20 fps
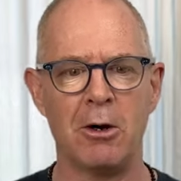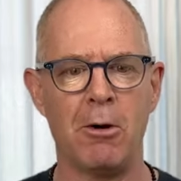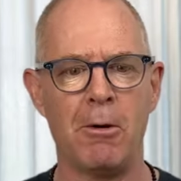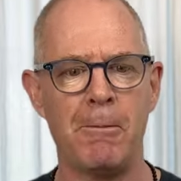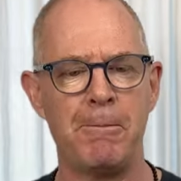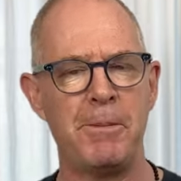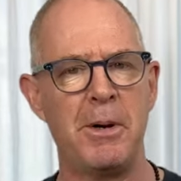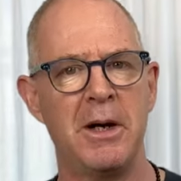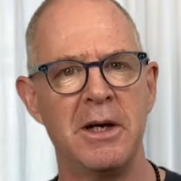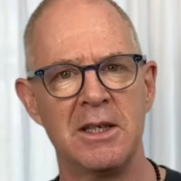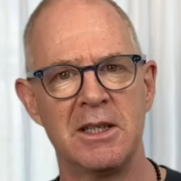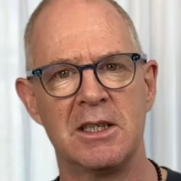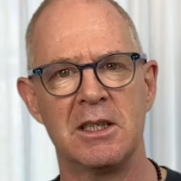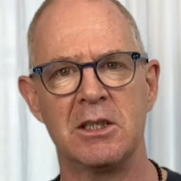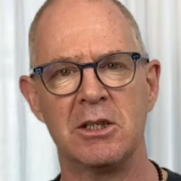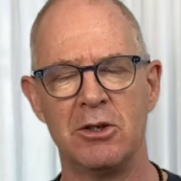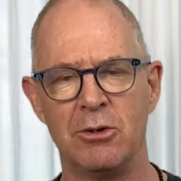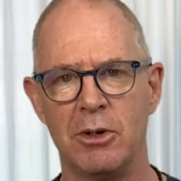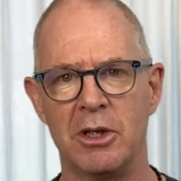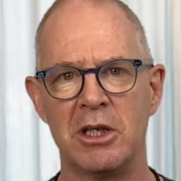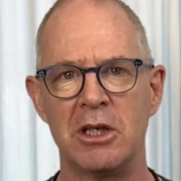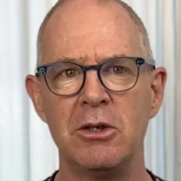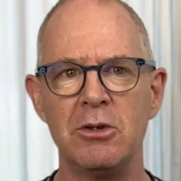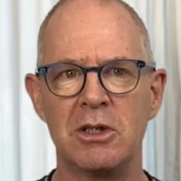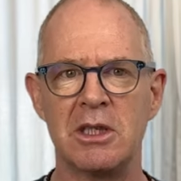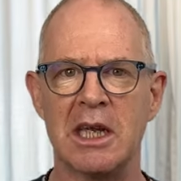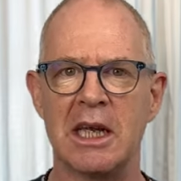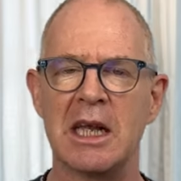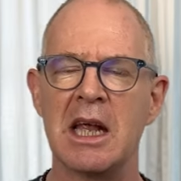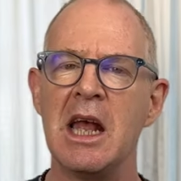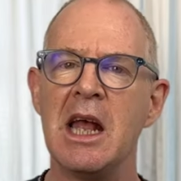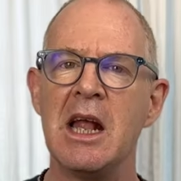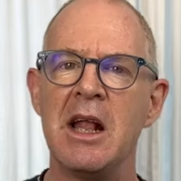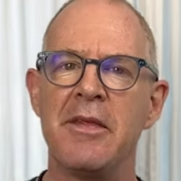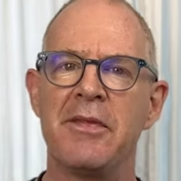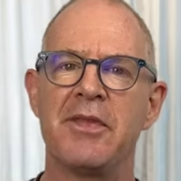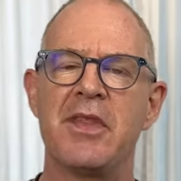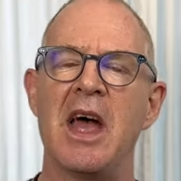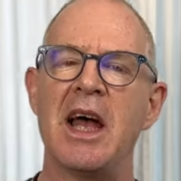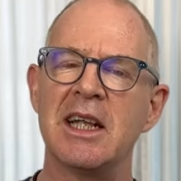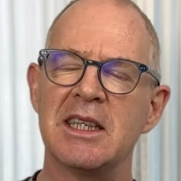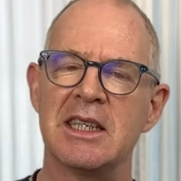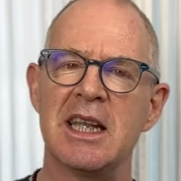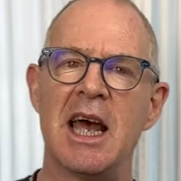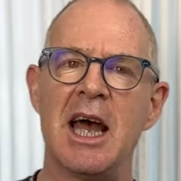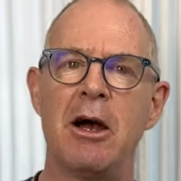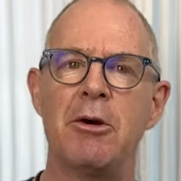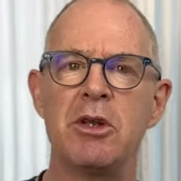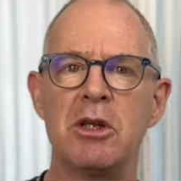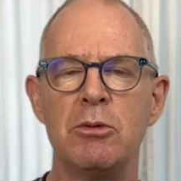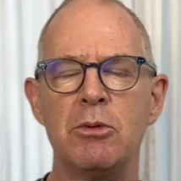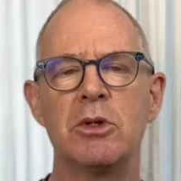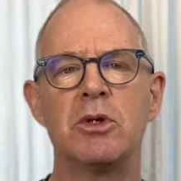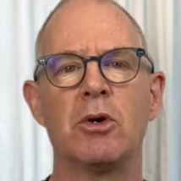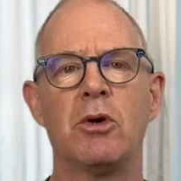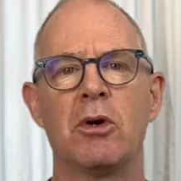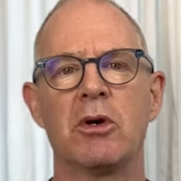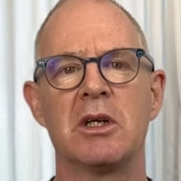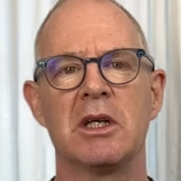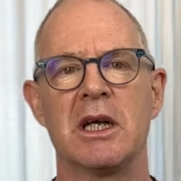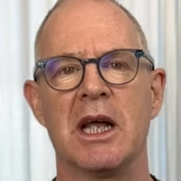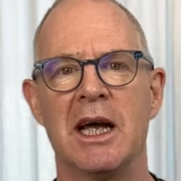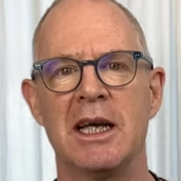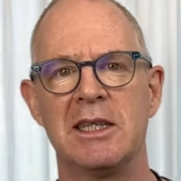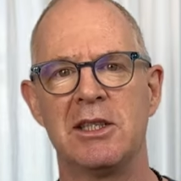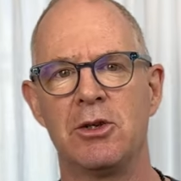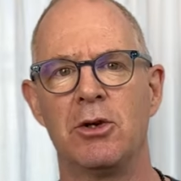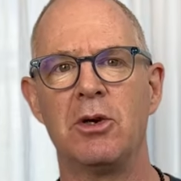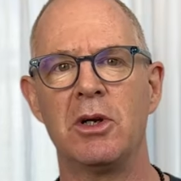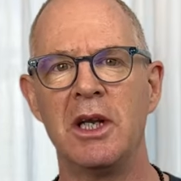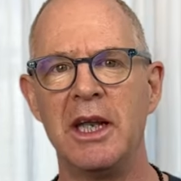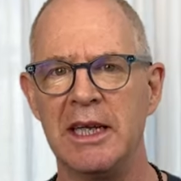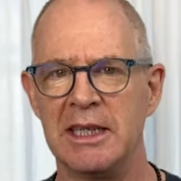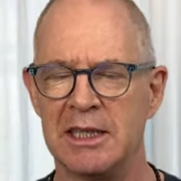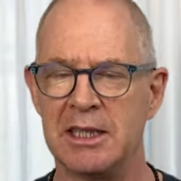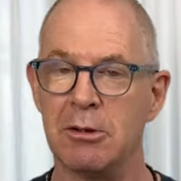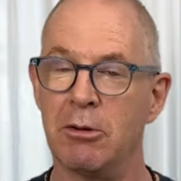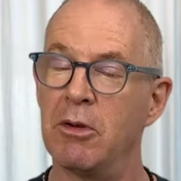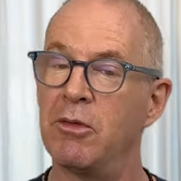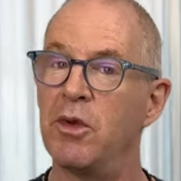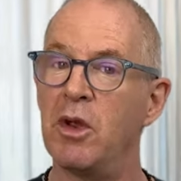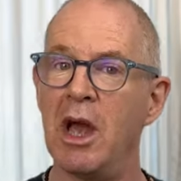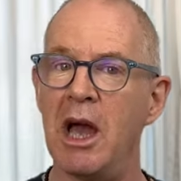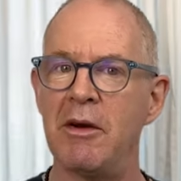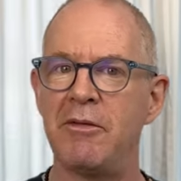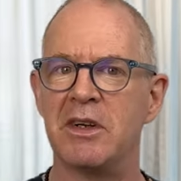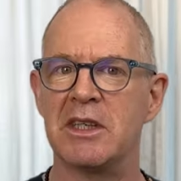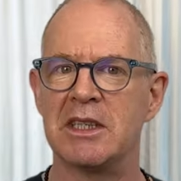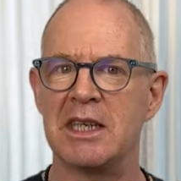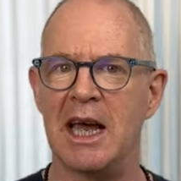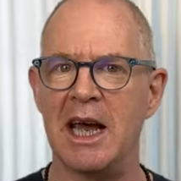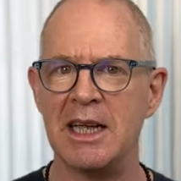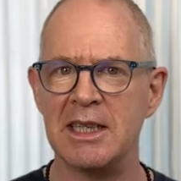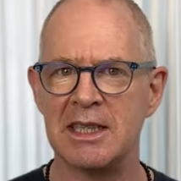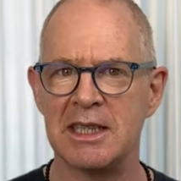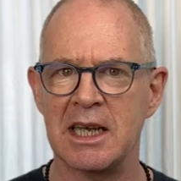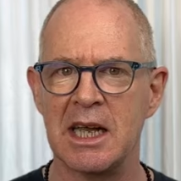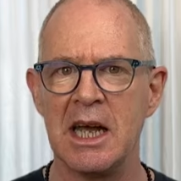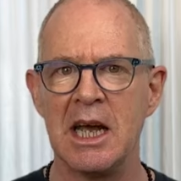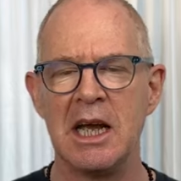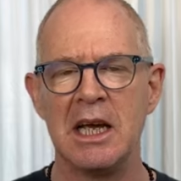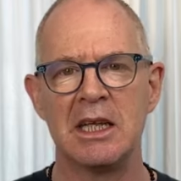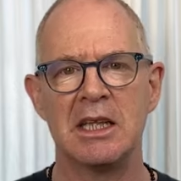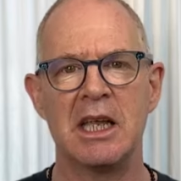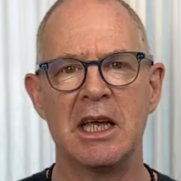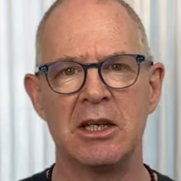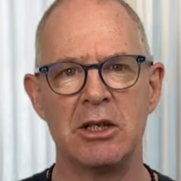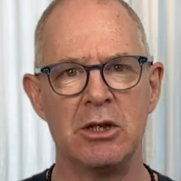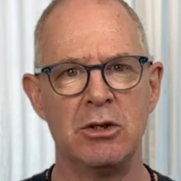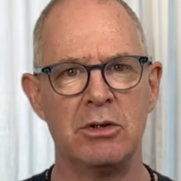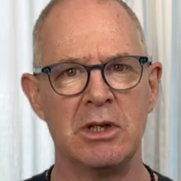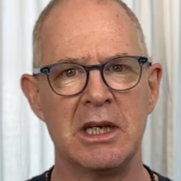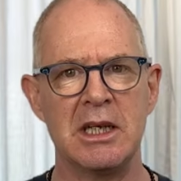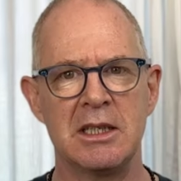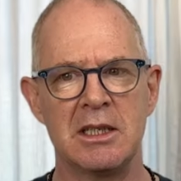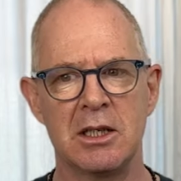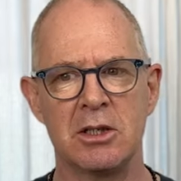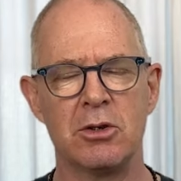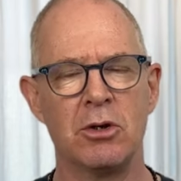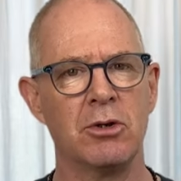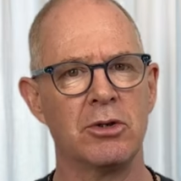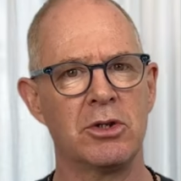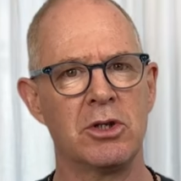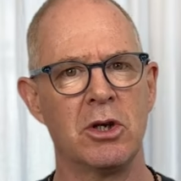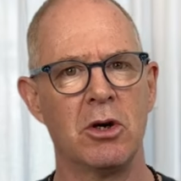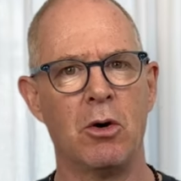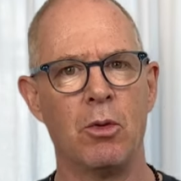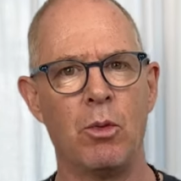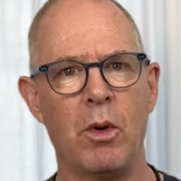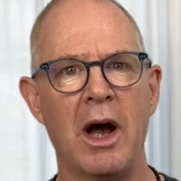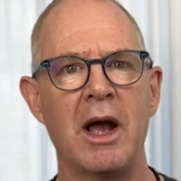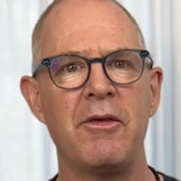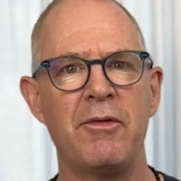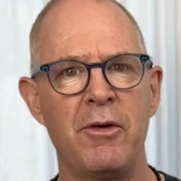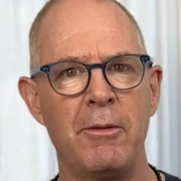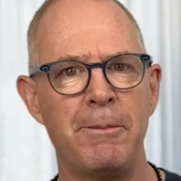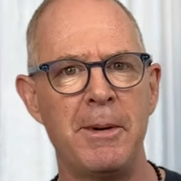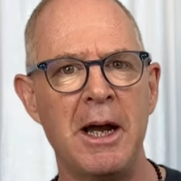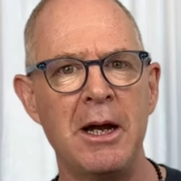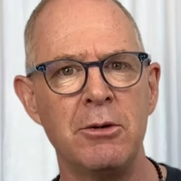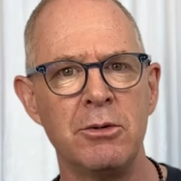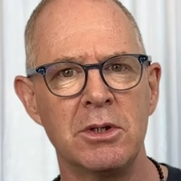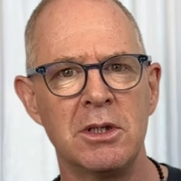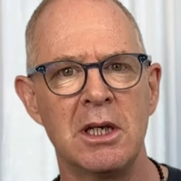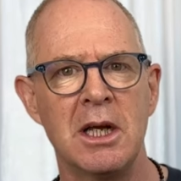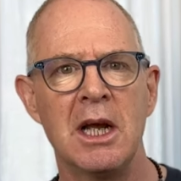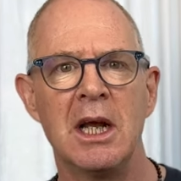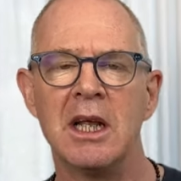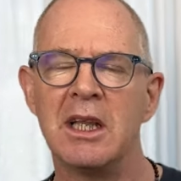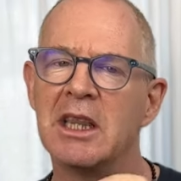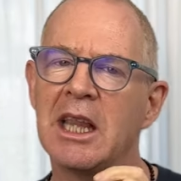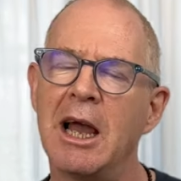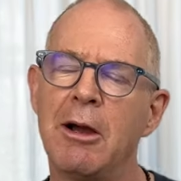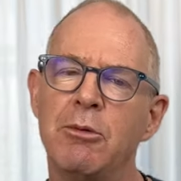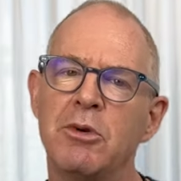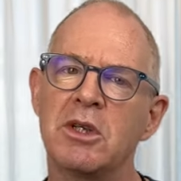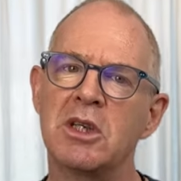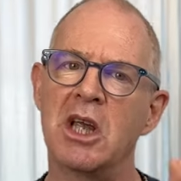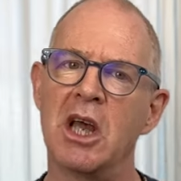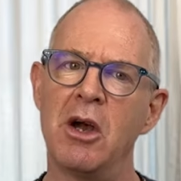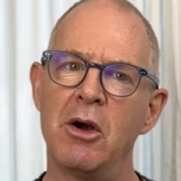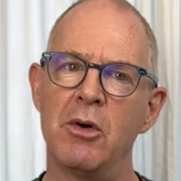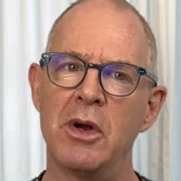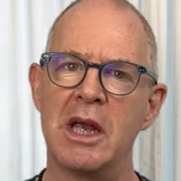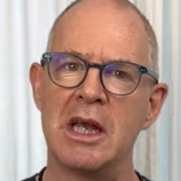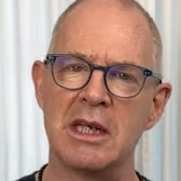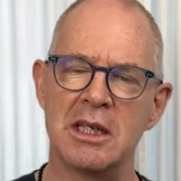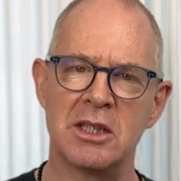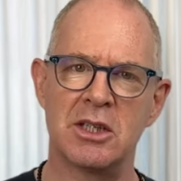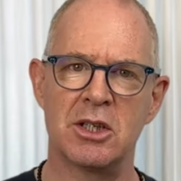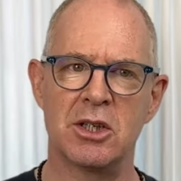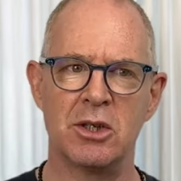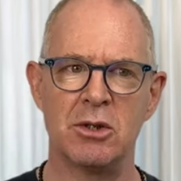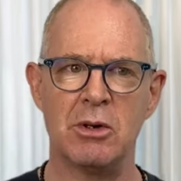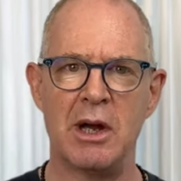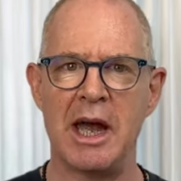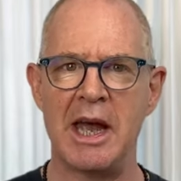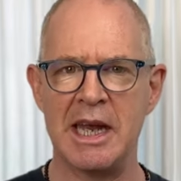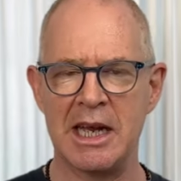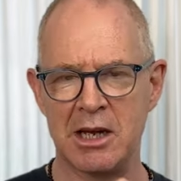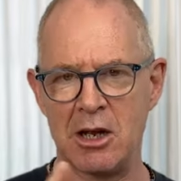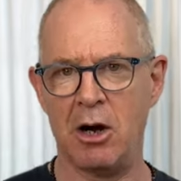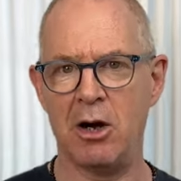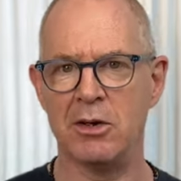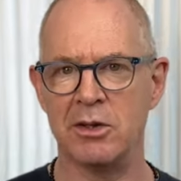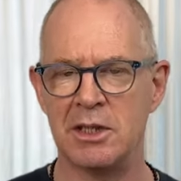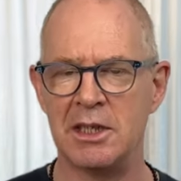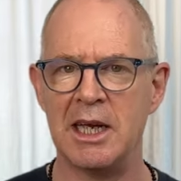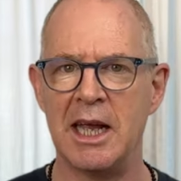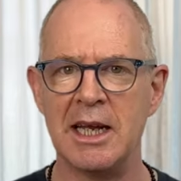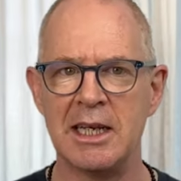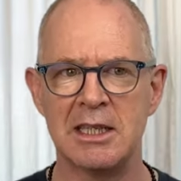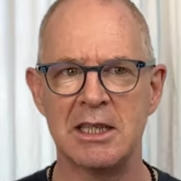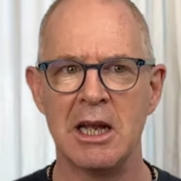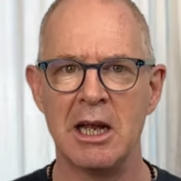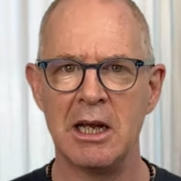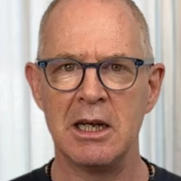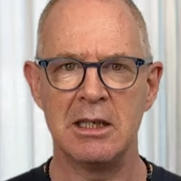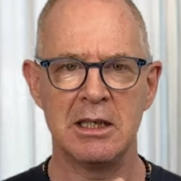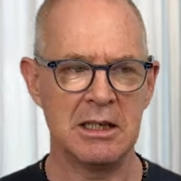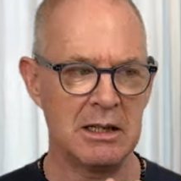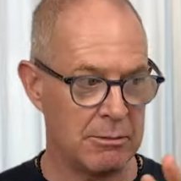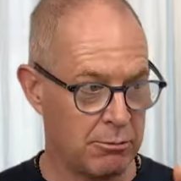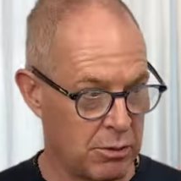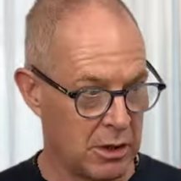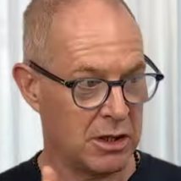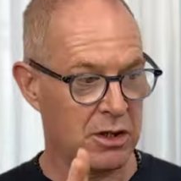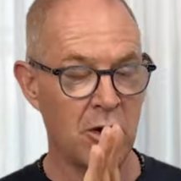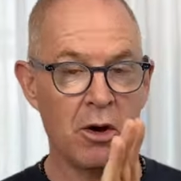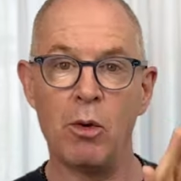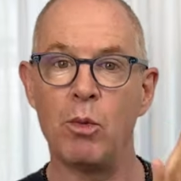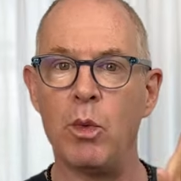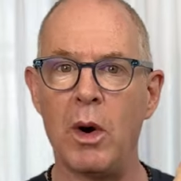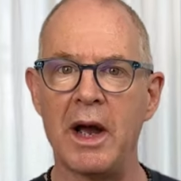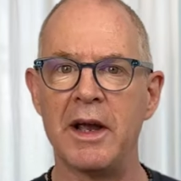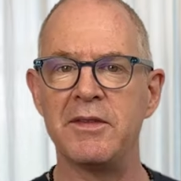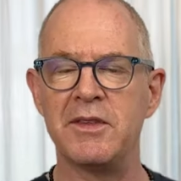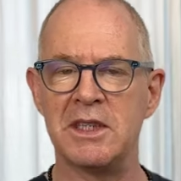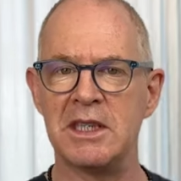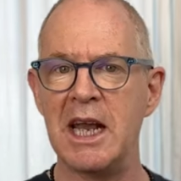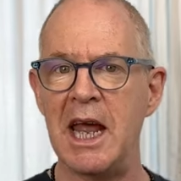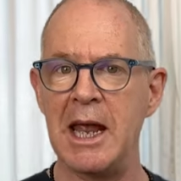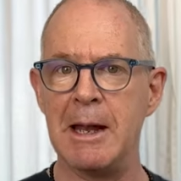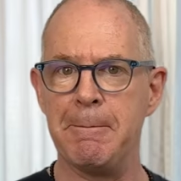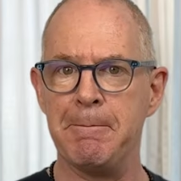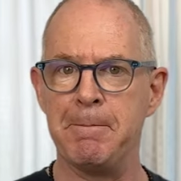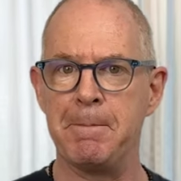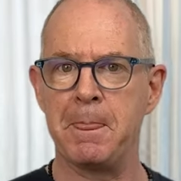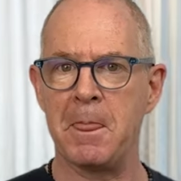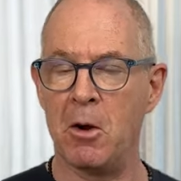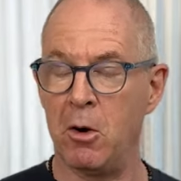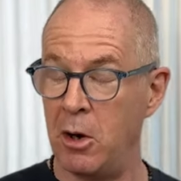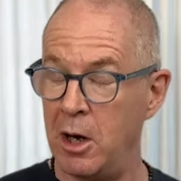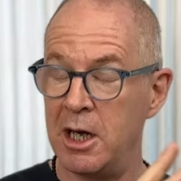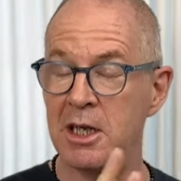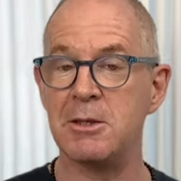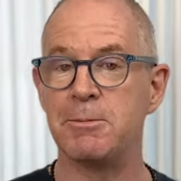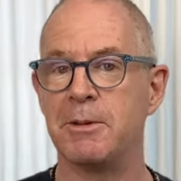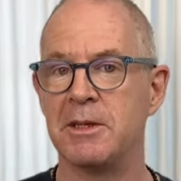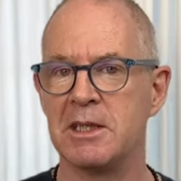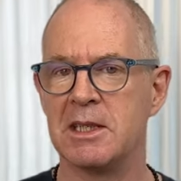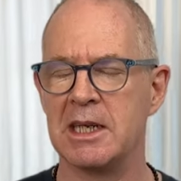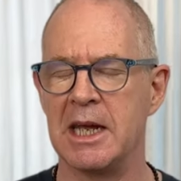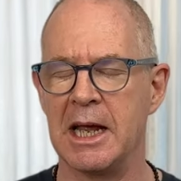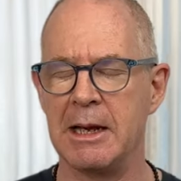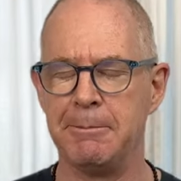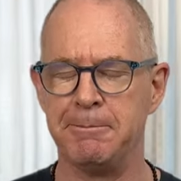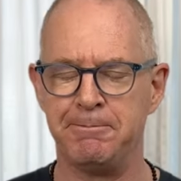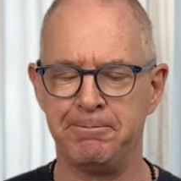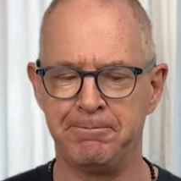or person you are using, that's how you would organize your list. So if you have a task that you need to talk to your wife about, that would go into a context with your wife's name or husband's name.